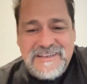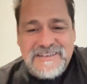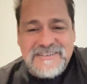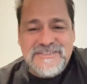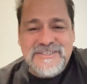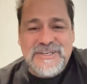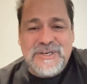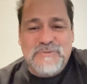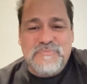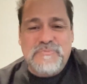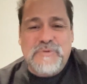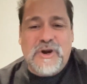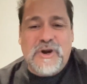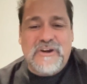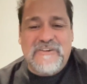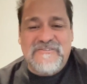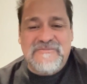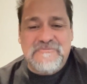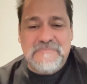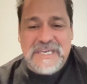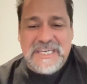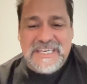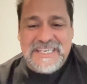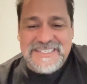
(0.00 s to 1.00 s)
So part
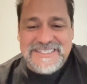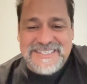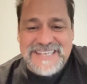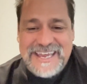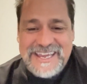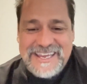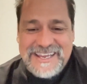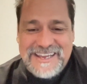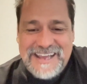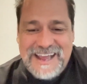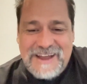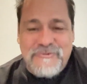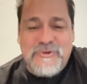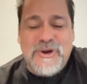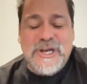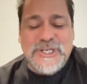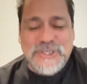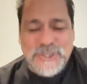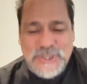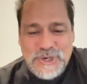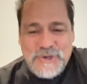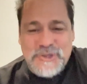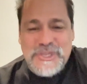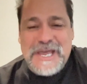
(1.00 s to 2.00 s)
of me is like, I want to
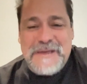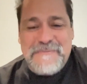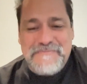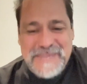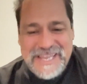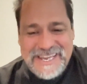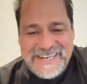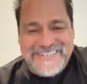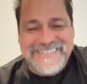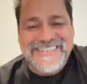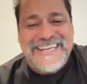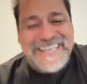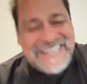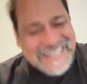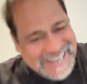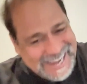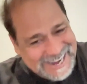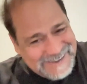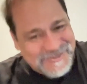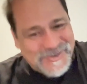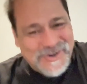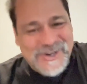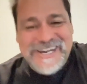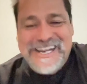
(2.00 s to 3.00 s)
show them that it
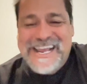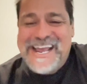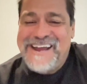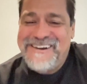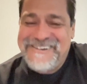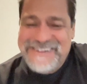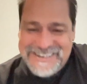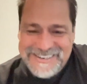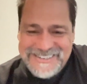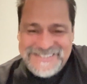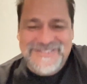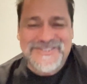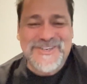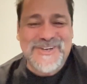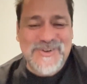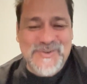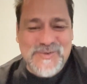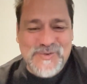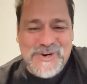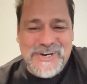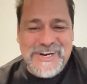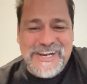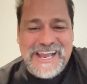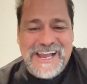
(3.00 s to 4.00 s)
can work out and it's going to
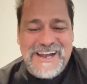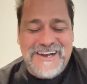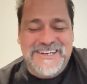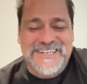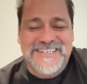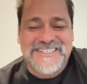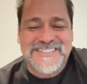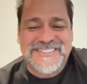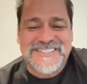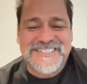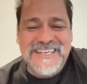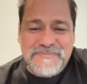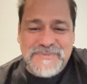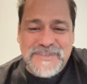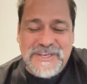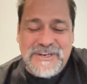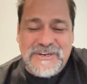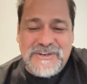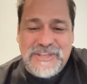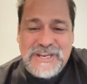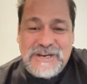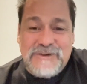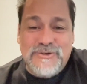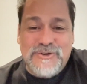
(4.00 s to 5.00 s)
work out, because
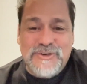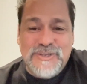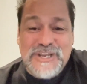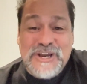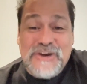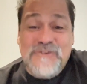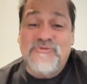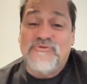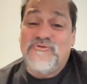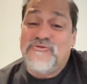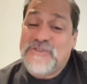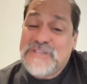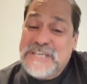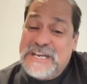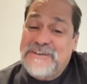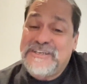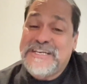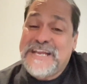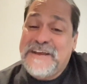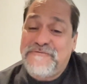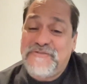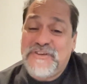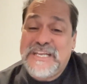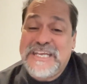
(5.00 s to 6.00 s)
they're
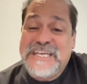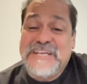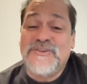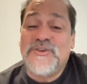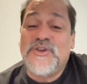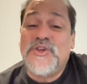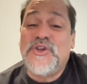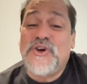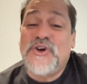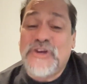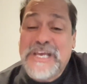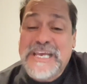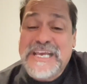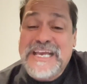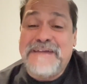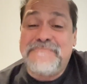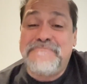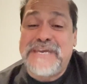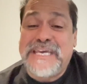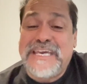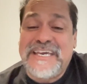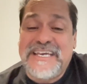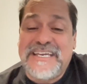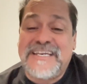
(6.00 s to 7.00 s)
definitely looking at
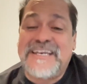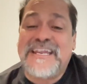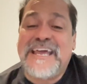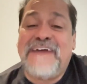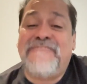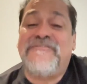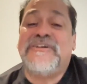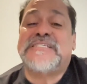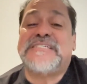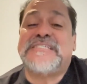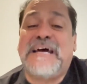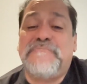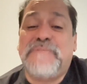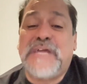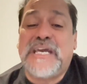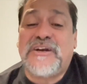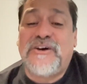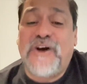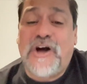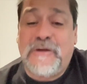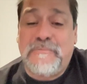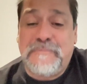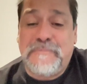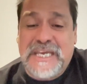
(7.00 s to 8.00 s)
me, and every time they
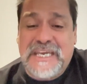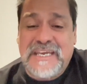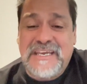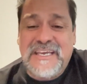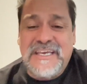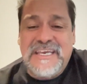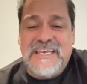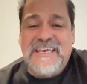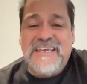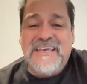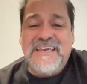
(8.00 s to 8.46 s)
call me,